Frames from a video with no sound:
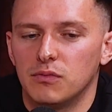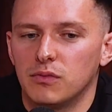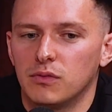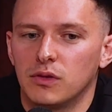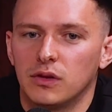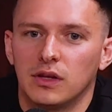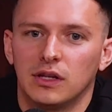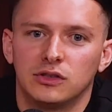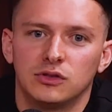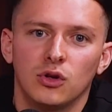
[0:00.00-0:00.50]

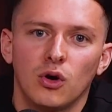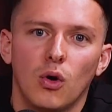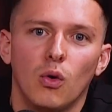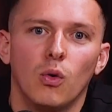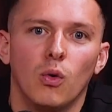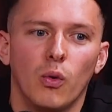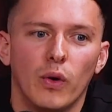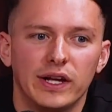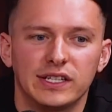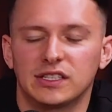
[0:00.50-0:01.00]
there's not
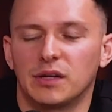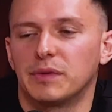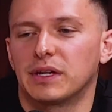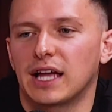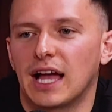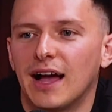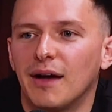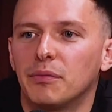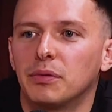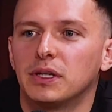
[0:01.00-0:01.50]
always something
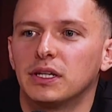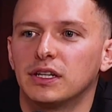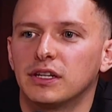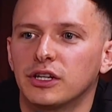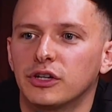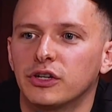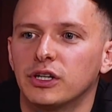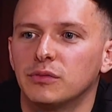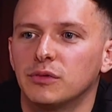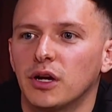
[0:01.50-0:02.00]
happening in
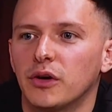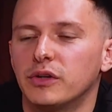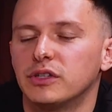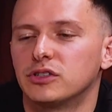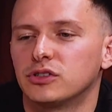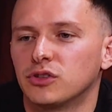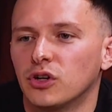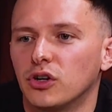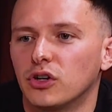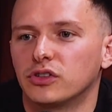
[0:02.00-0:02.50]
crypto. In
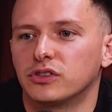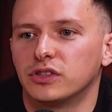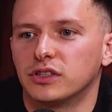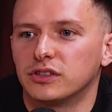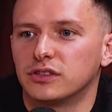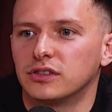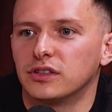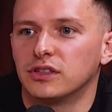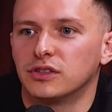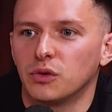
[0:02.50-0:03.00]
stocks,
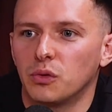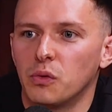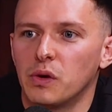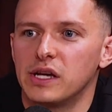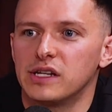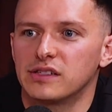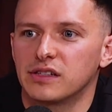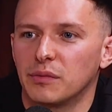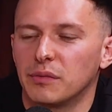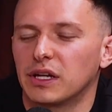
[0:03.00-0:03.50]
there's
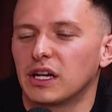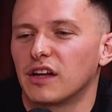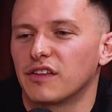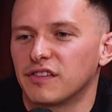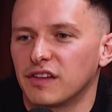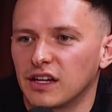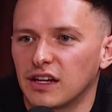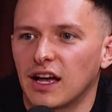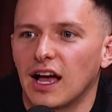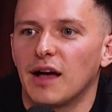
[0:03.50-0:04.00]
always something, I
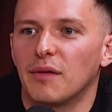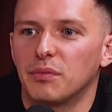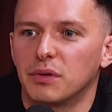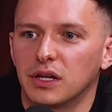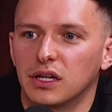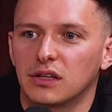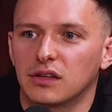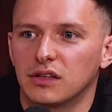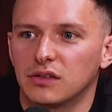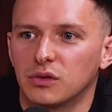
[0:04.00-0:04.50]
think,
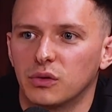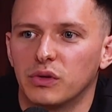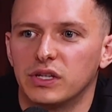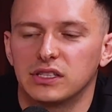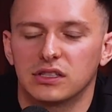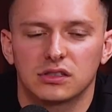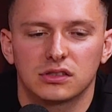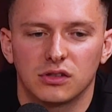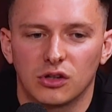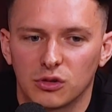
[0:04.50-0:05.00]
happening. There's always a
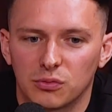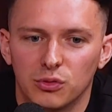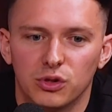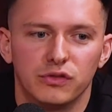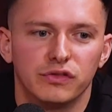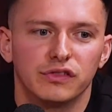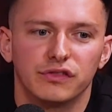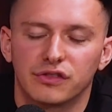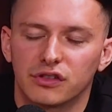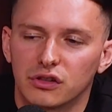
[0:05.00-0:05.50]
stock
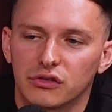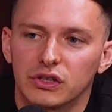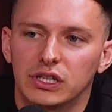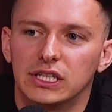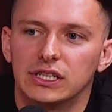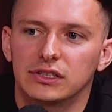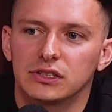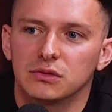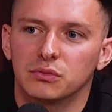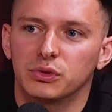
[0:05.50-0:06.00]
moving for a
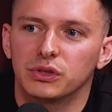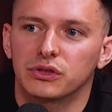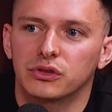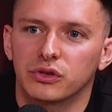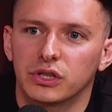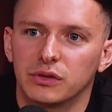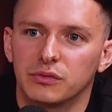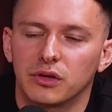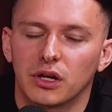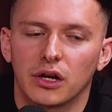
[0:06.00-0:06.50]
reason. With
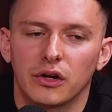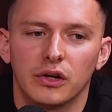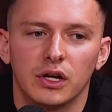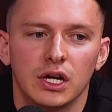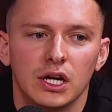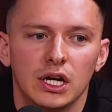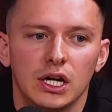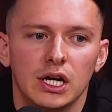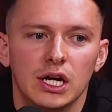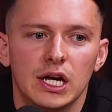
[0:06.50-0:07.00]
crypto,
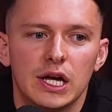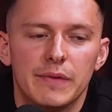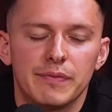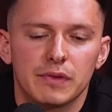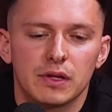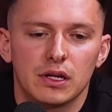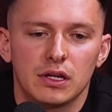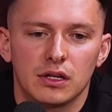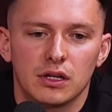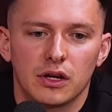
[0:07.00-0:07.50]

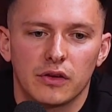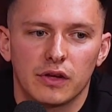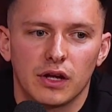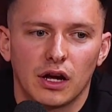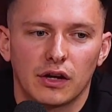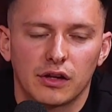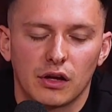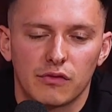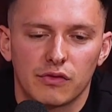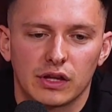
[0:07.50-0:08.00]
I
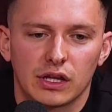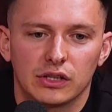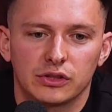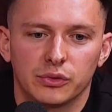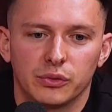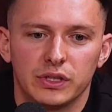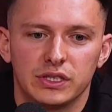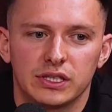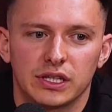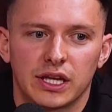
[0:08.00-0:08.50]
don't think that's
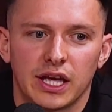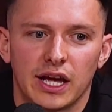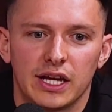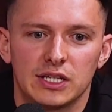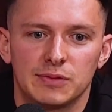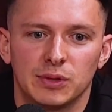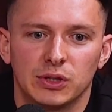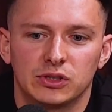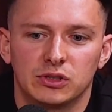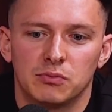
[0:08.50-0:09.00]
always the case,
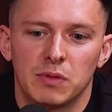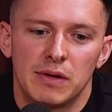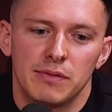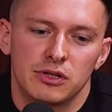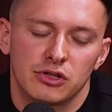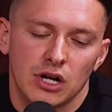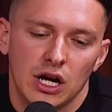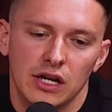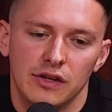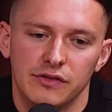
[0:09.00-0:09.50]
but to maybe
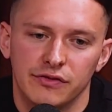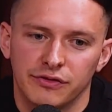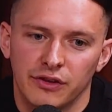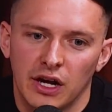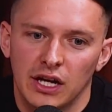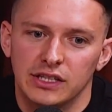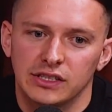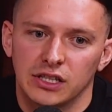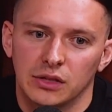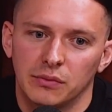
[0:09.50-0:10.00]
try and
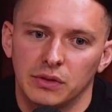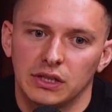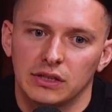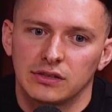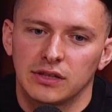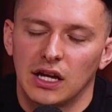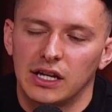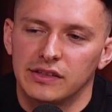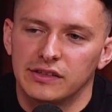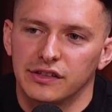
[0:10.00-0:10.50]
find something
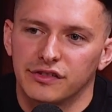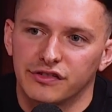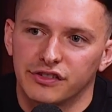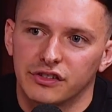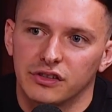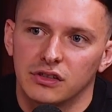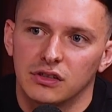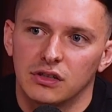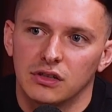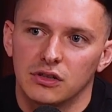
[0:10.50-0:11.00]
slightly
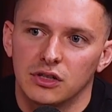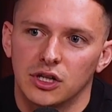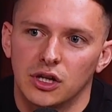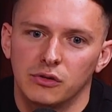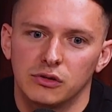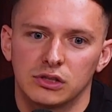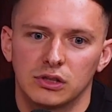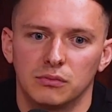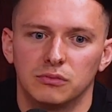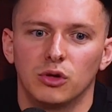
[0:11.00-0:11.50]
different,
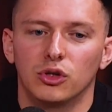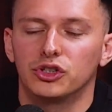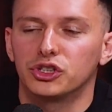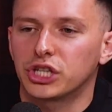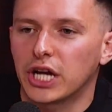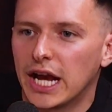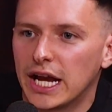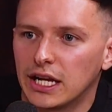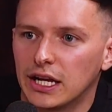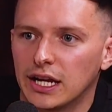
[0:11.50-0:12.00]
some
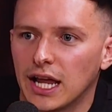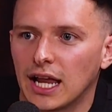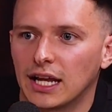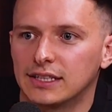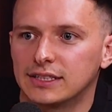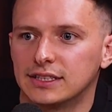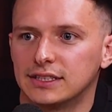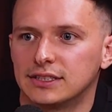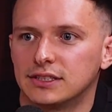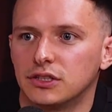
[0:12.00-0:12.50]
on-chain
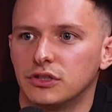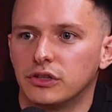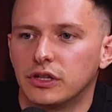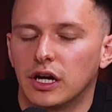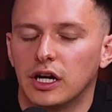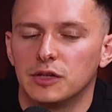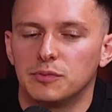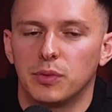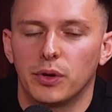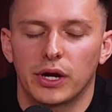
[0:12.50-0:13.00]
analysis that you
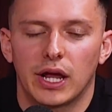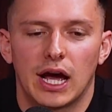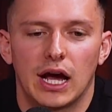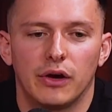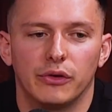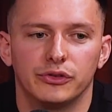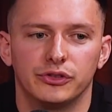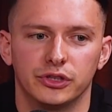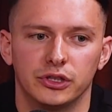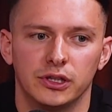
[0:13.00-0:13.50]
guys put
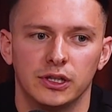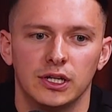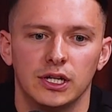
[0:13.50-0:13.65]
out to